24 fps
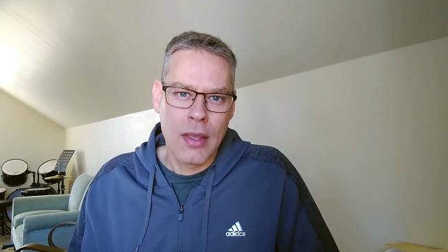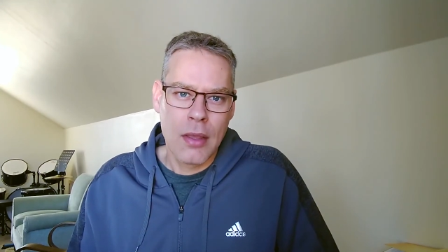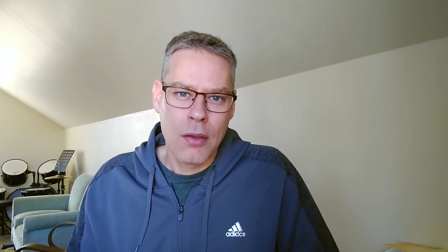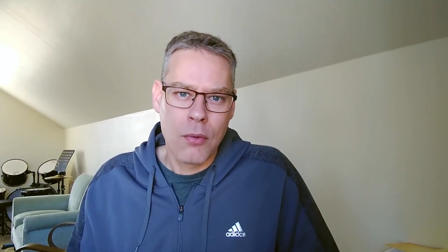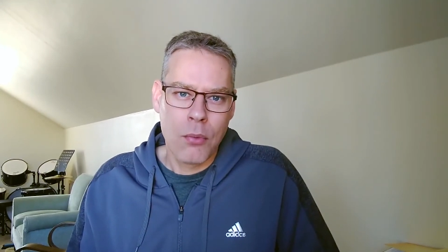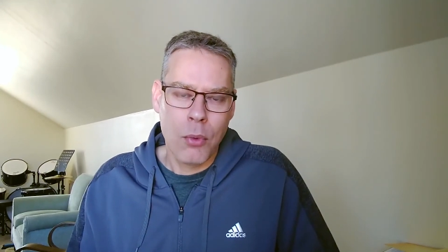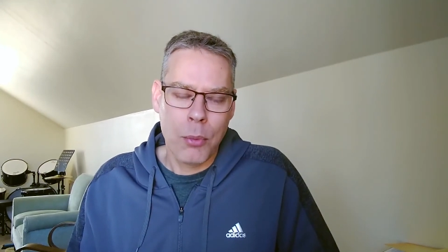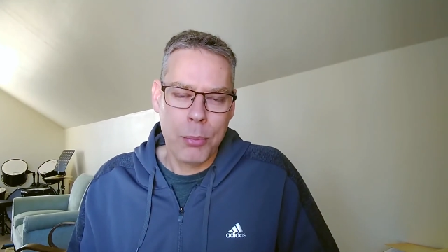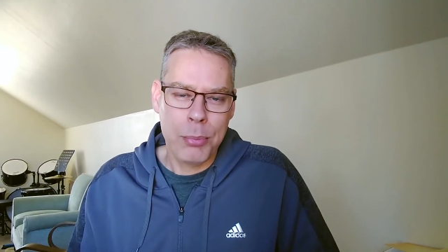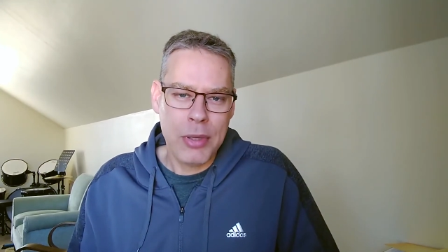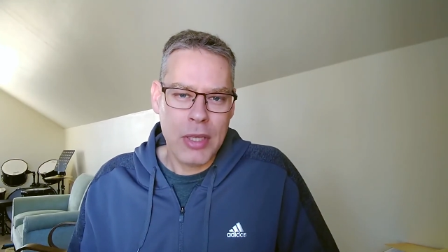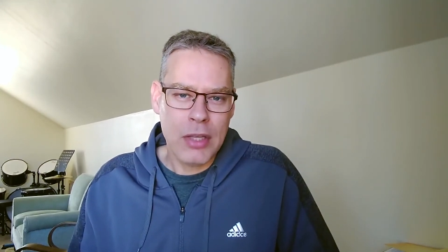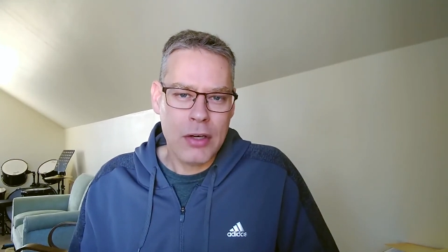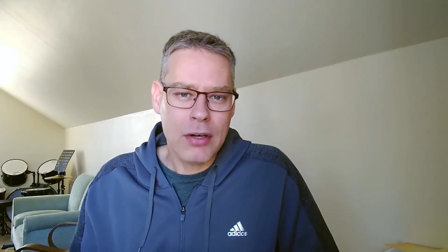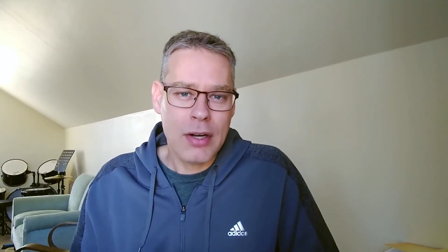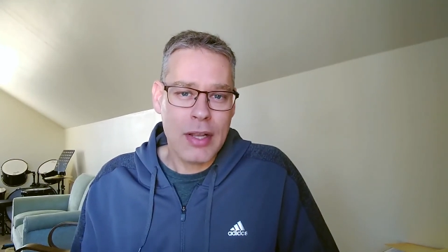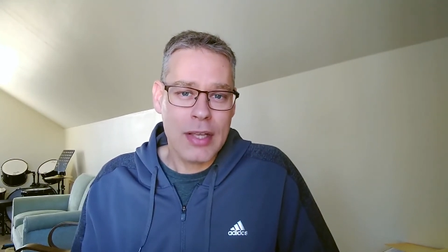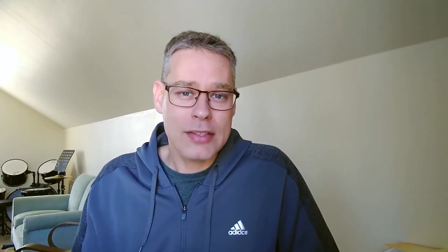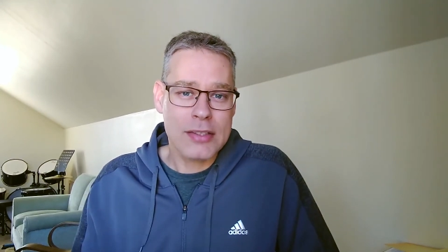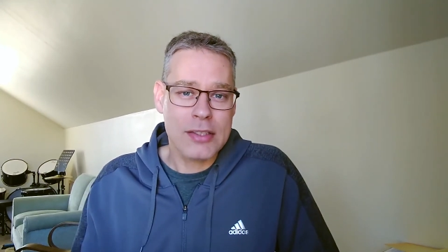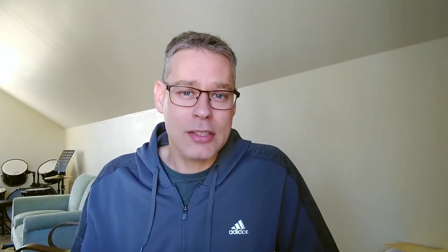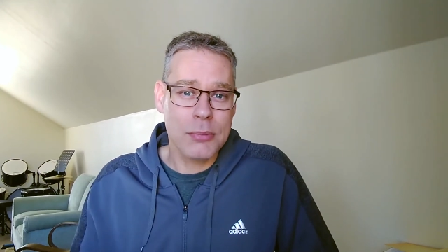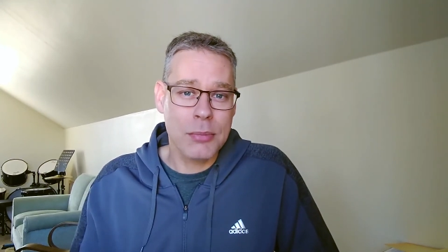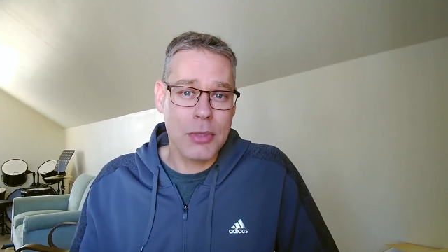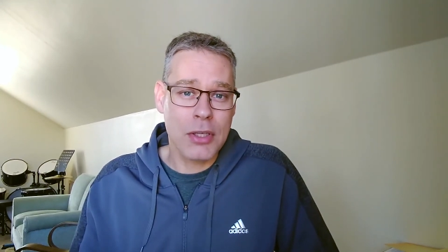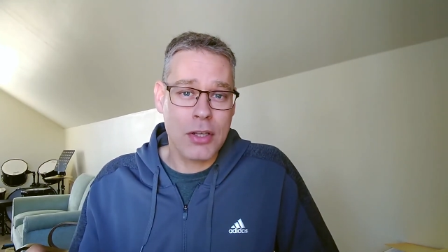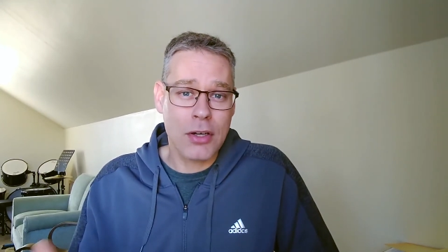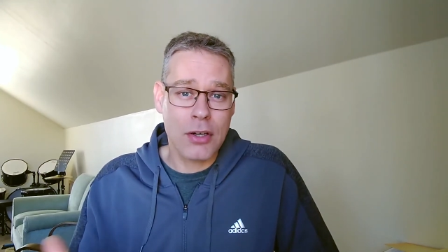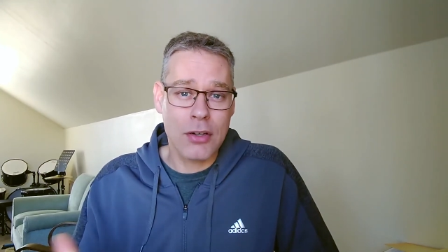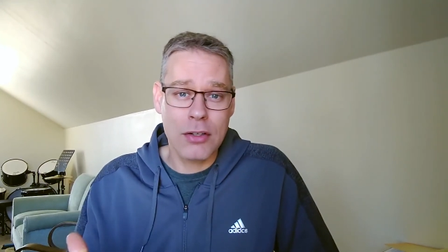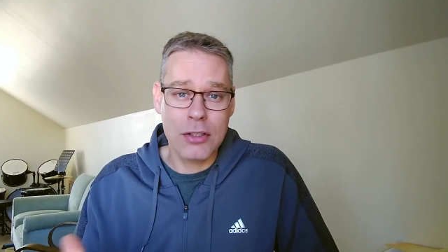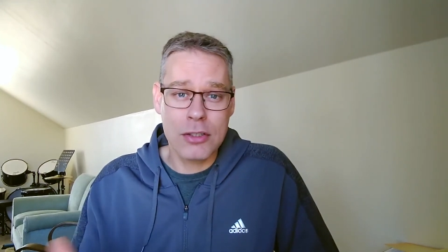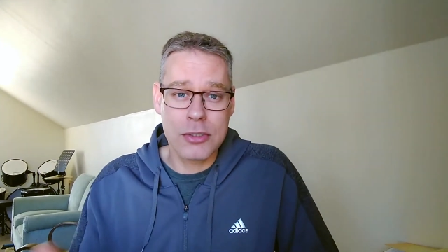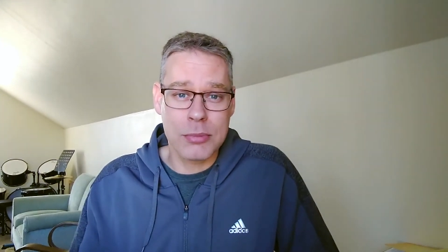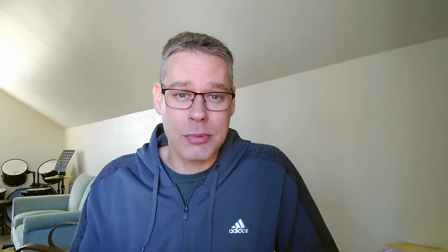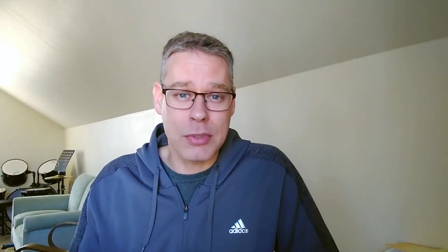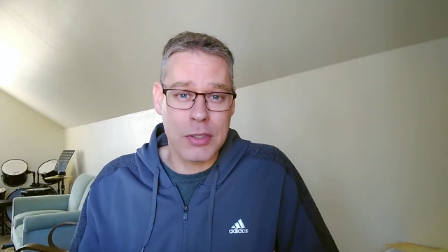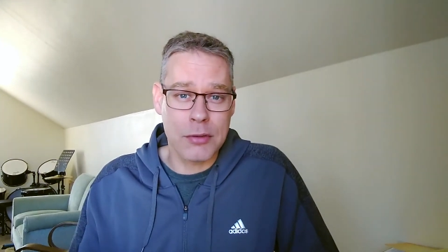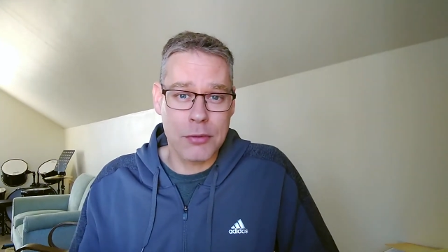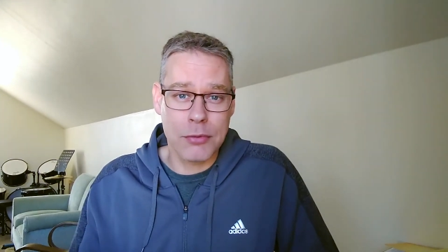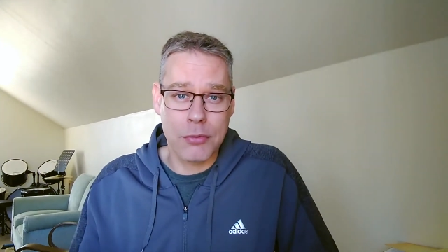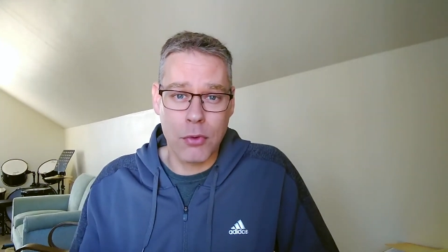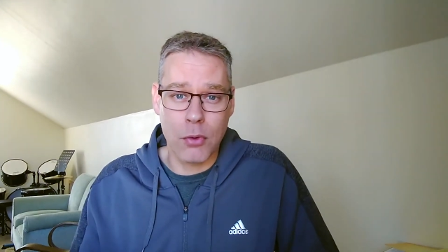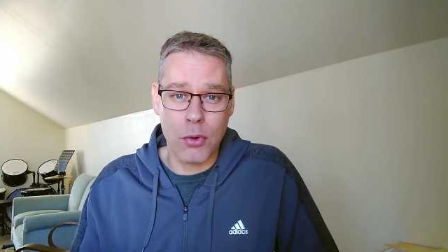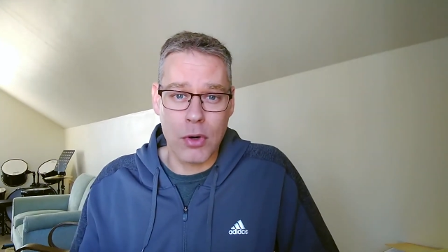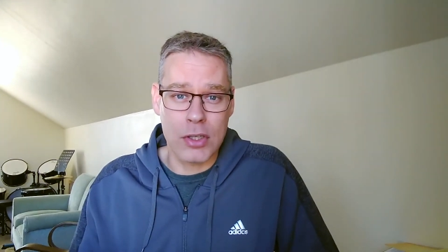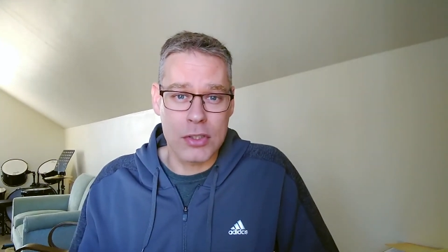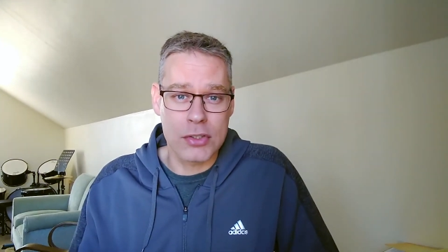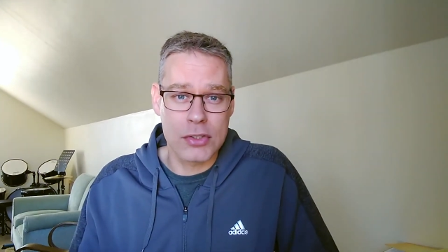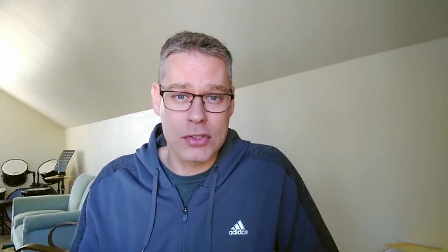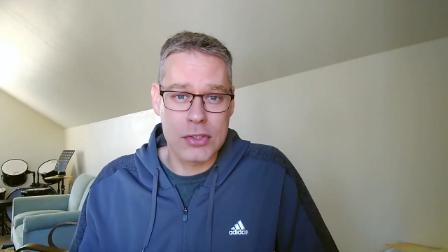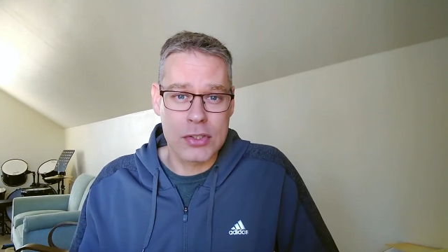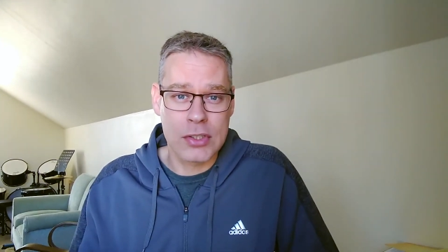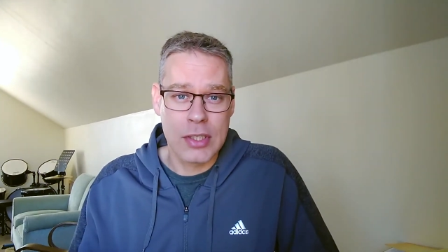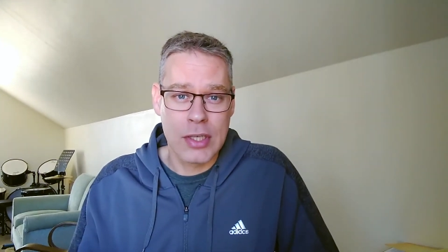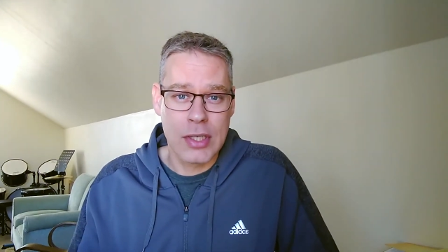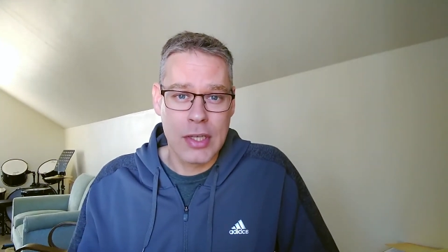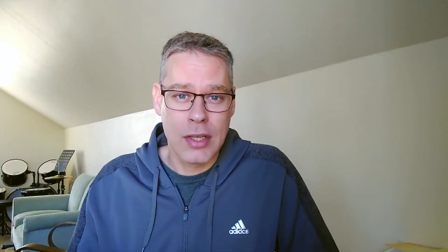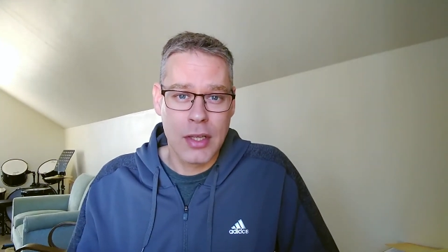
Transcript: Well, Peter has some encouragement for us